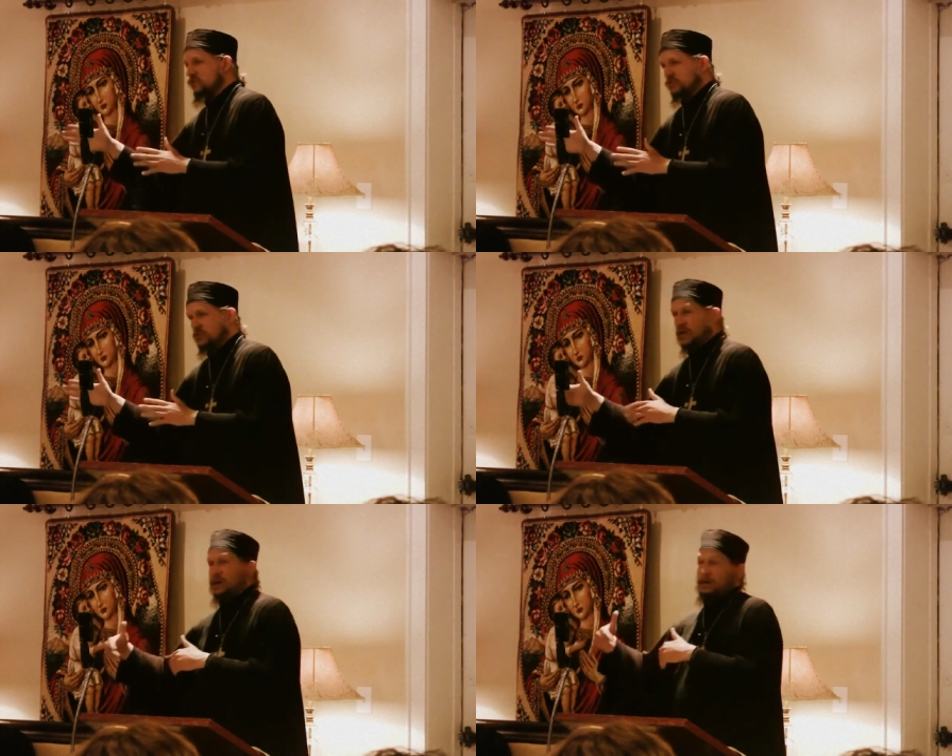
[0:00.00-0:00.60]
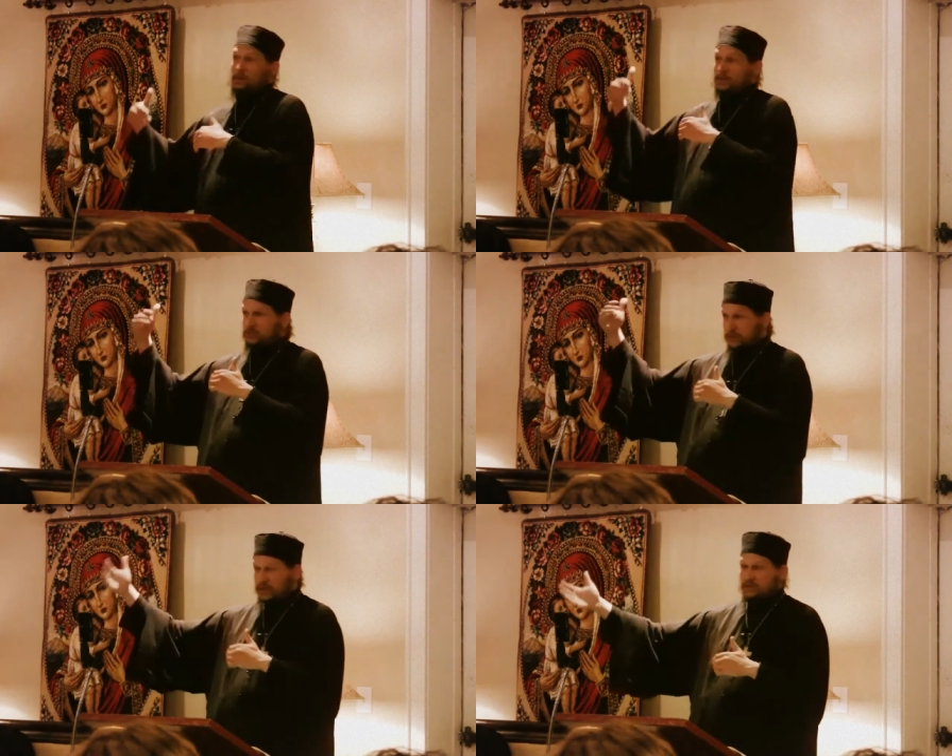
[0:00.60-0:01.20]
to a
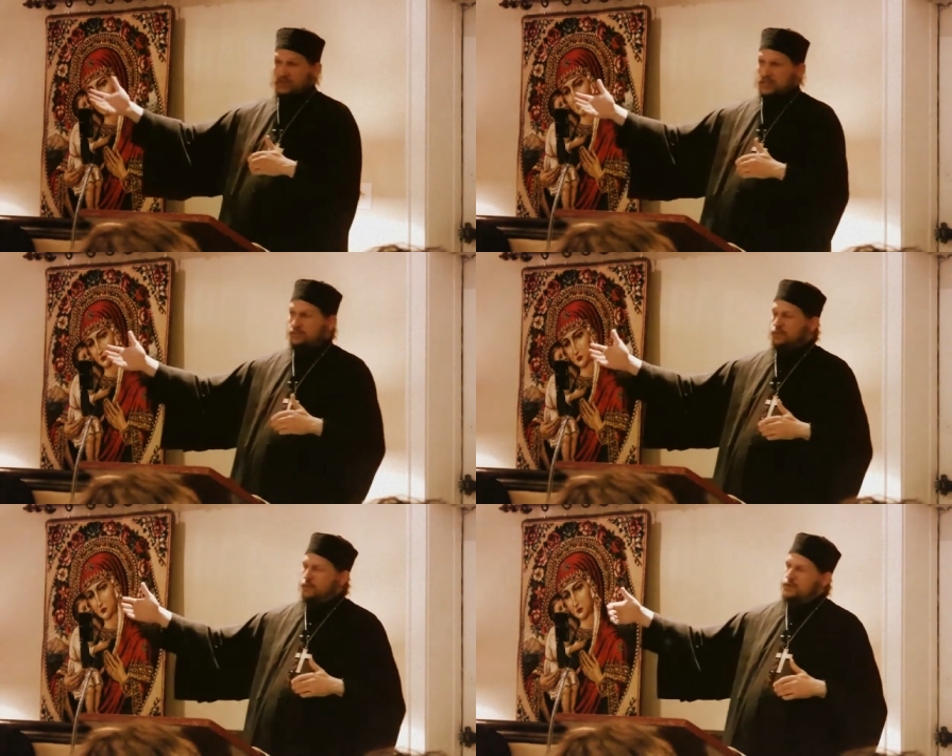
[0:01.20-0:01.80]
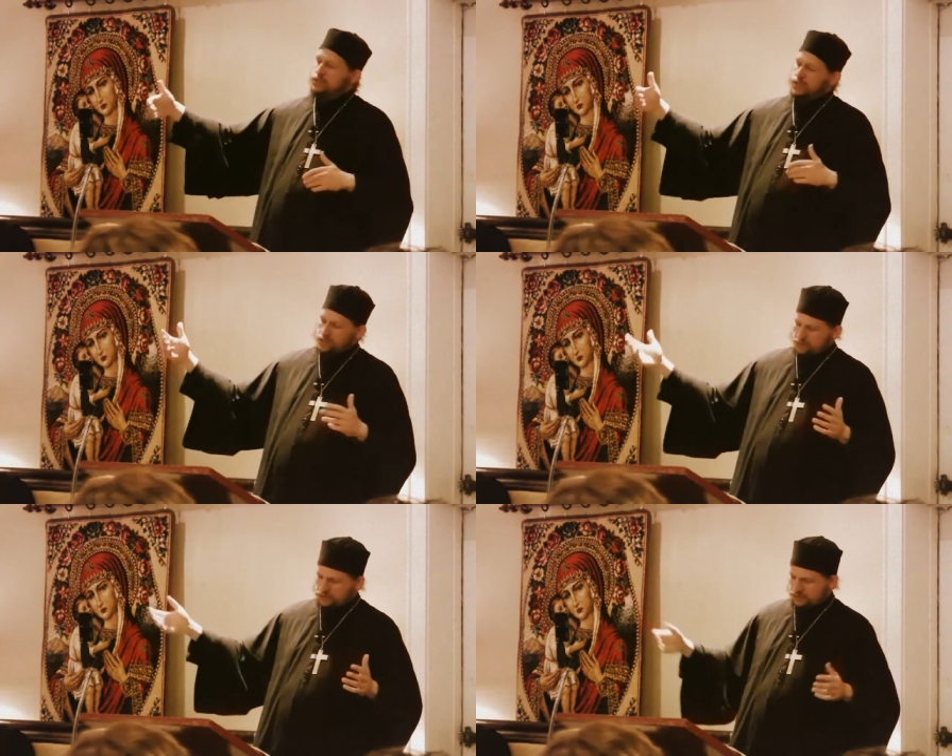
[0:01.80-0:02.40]
much greater sin, of course,
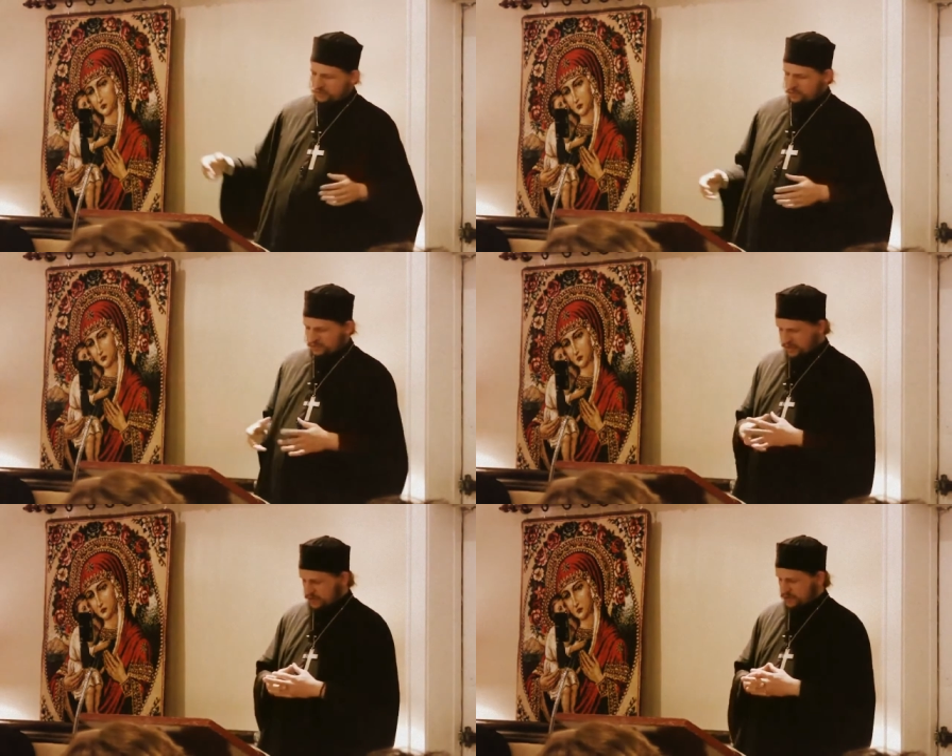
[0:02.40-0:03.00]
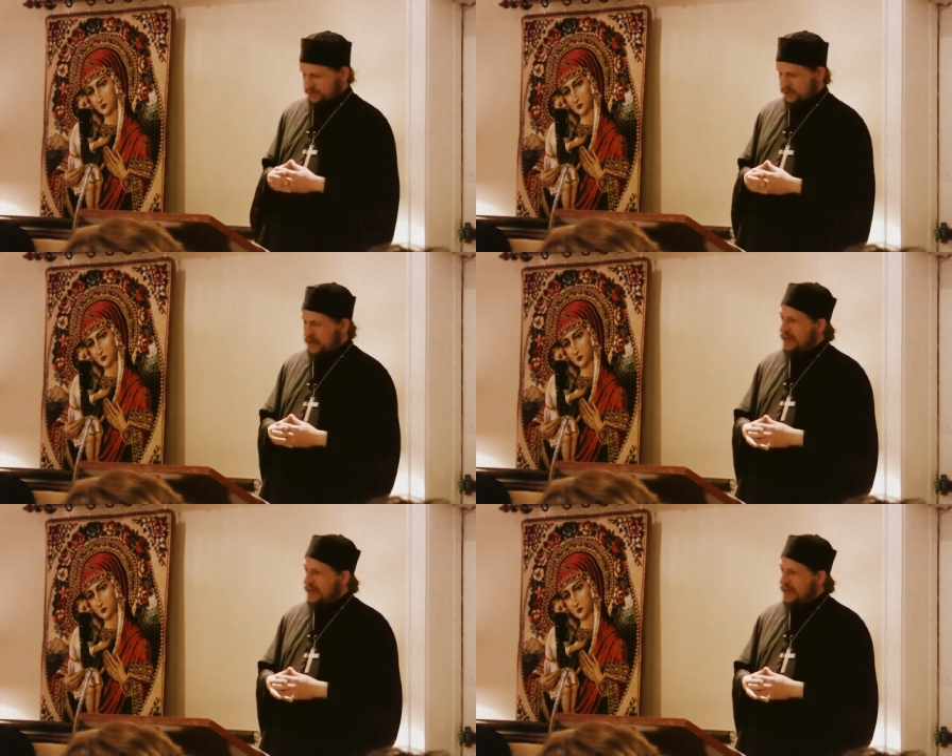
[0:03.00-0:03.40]
which is fornication.